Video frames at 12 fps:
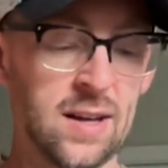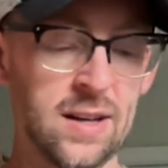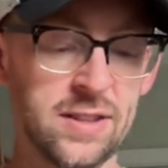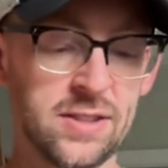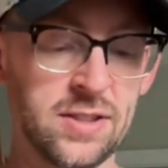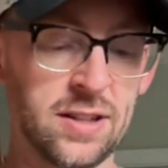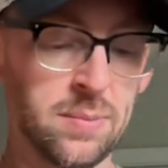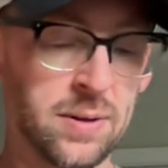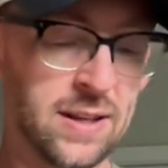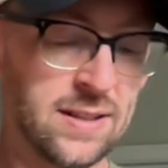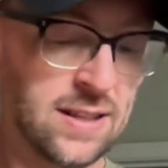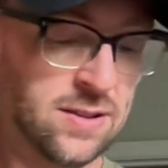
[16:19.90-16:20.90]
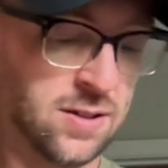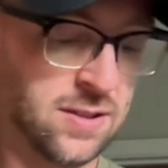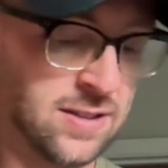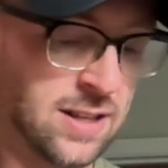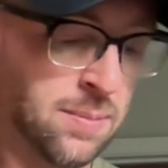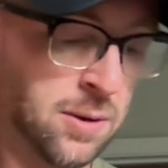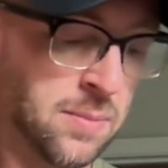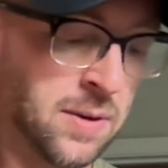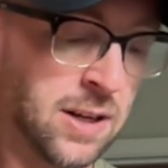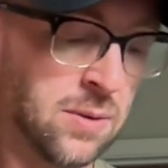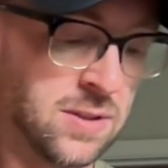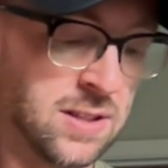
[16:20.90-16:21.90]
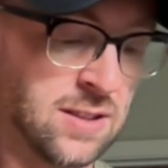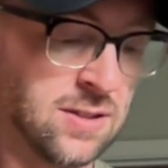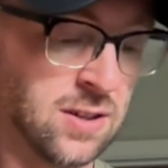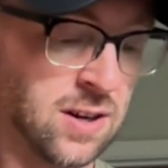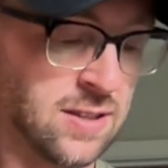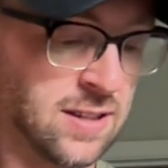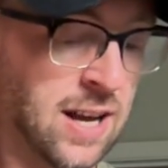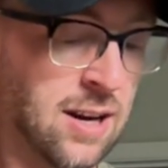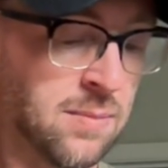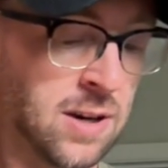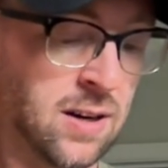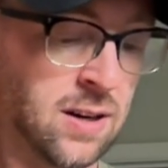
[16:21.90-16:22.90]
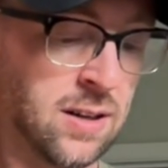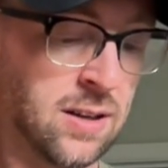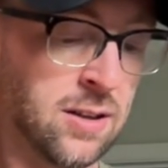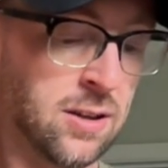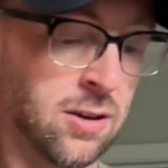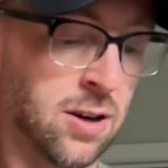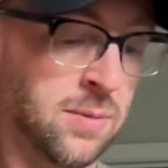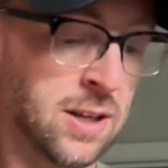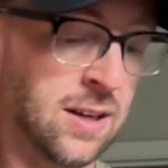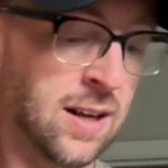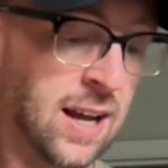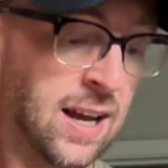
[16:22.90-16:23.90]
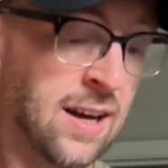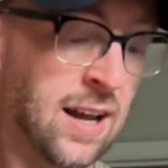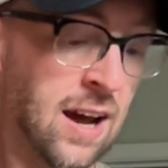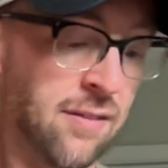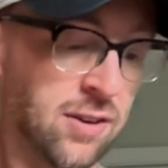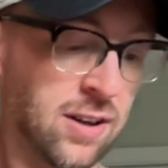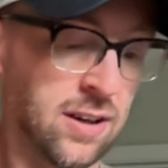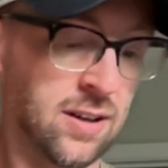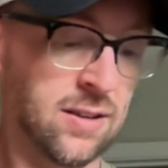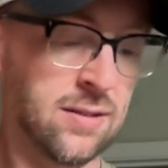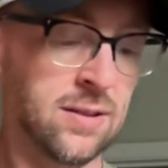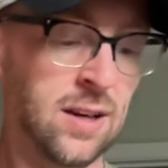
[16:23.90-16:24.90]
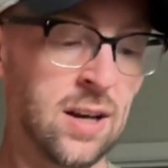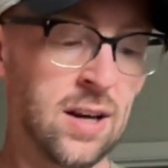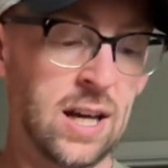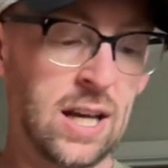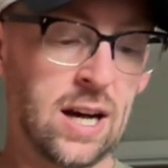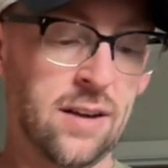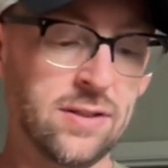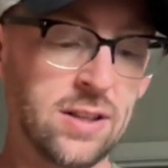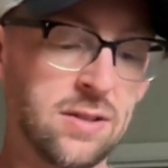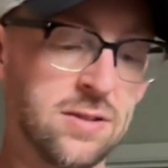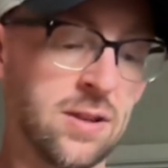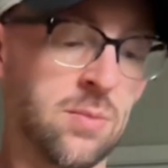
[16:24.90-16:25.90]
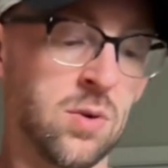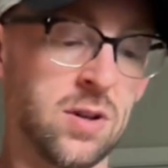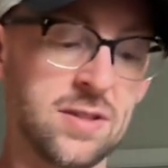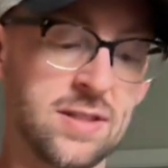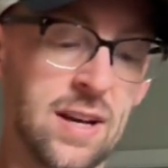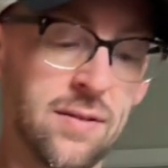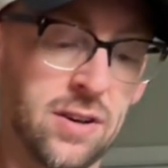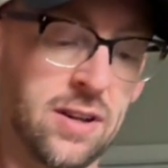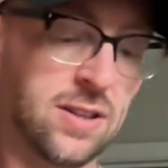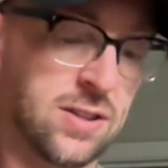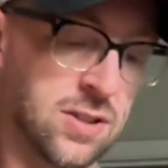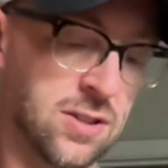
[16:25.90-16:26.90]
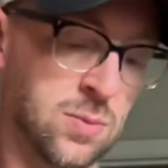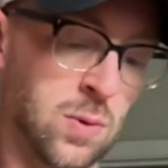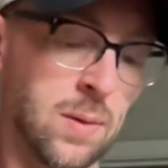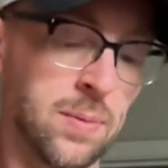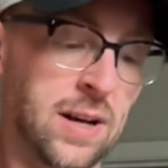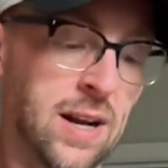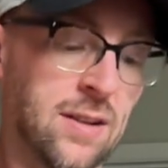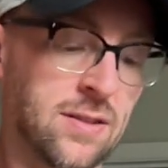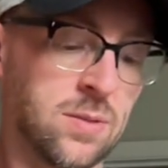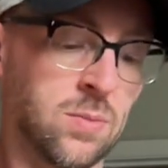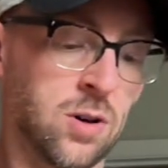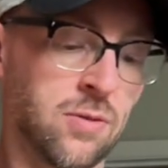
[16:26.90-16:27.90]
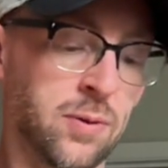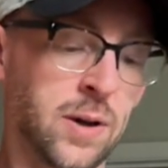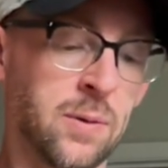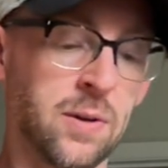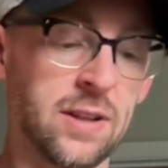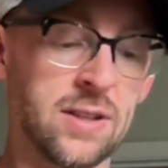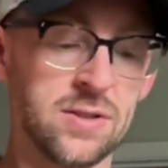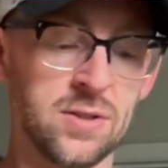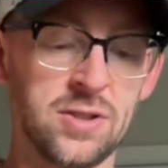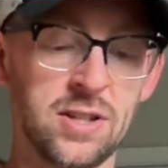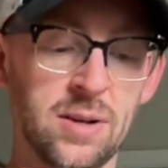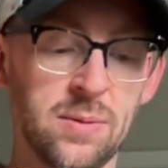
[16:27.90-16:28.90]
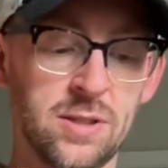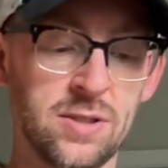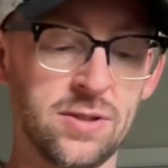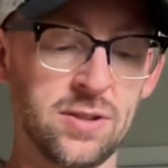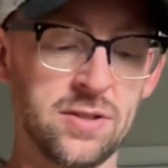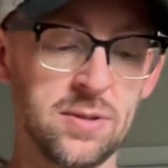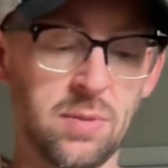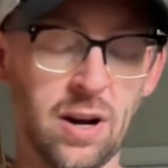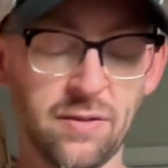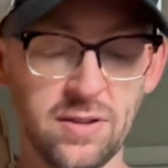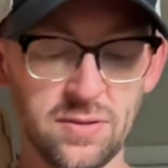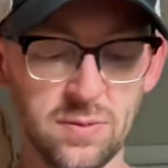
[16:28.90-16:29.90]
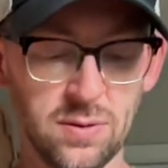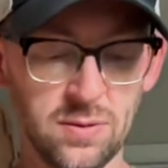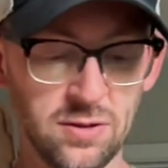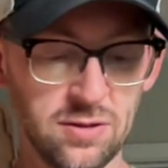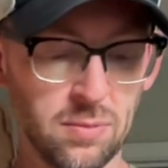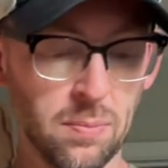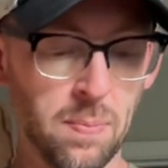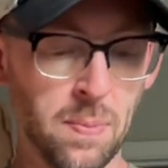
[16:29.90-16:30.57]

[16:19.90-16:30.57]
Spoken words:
Additionally, plantains are a staple in many cuisines across Latin America, the Caribbean, and Africa, and often used in more savory dishes, while bananas are more frequently associated with desserts and breakfast foods.